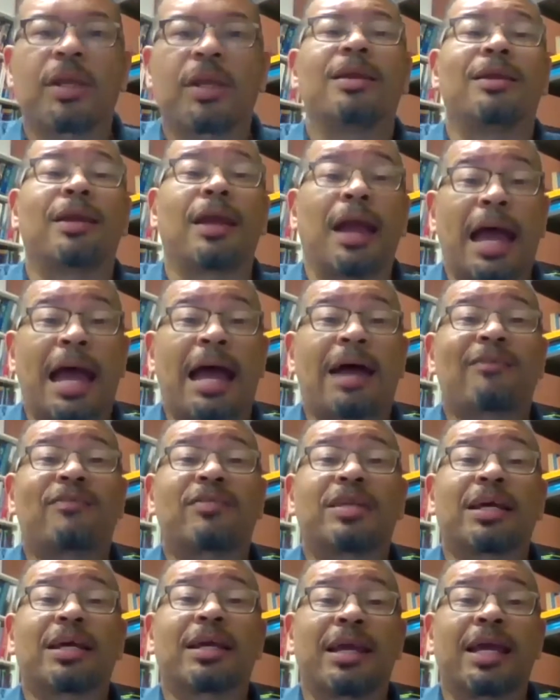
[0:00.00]
You have
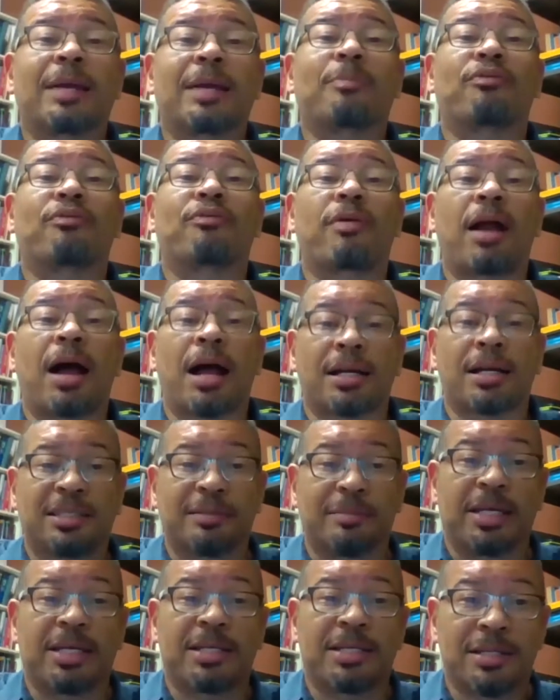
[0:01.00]
to get
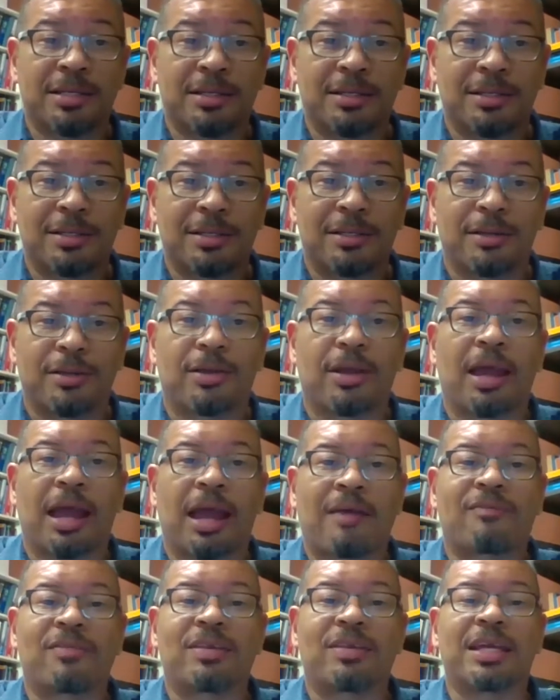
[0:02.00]
proximate. You
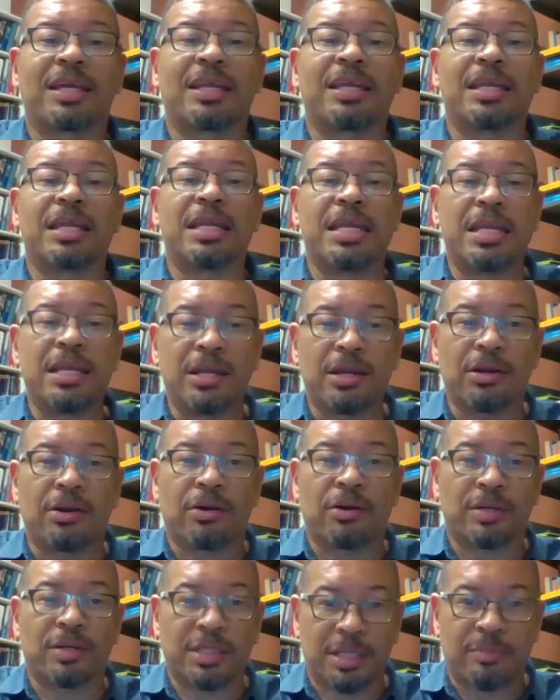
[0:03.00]
have to get
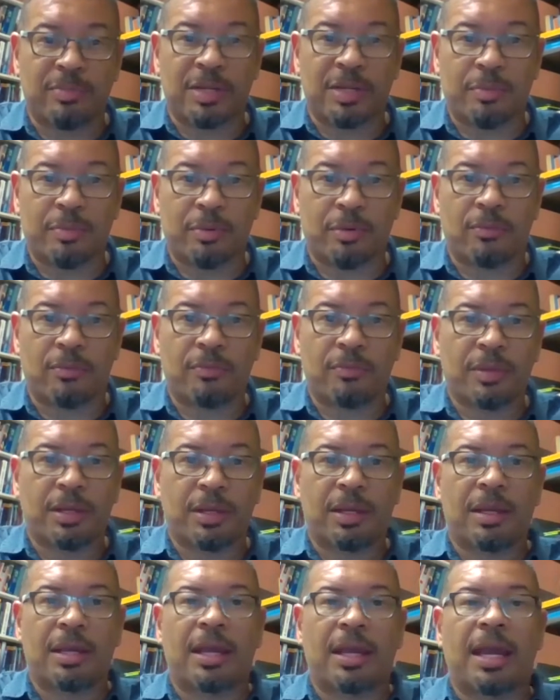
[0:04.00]
near to people.
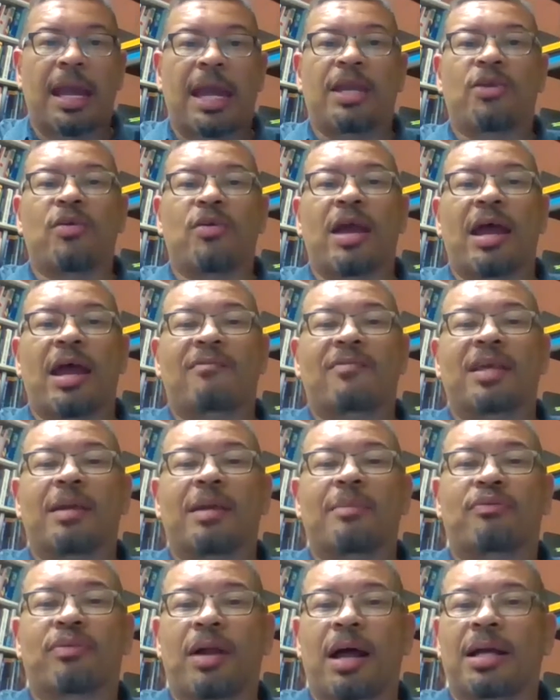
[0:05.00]
And you have to
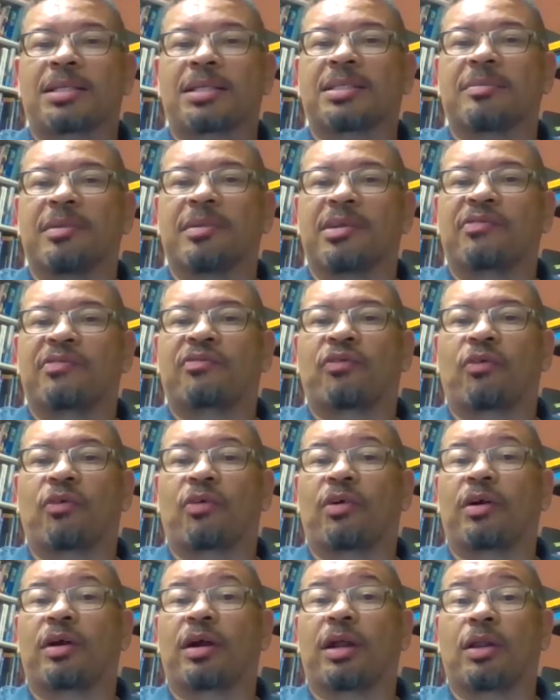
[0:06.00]
get proximate
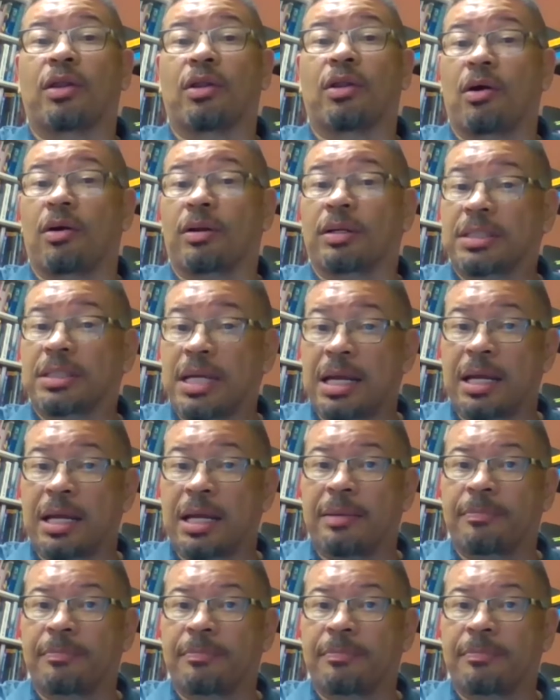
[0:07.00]
for a long time.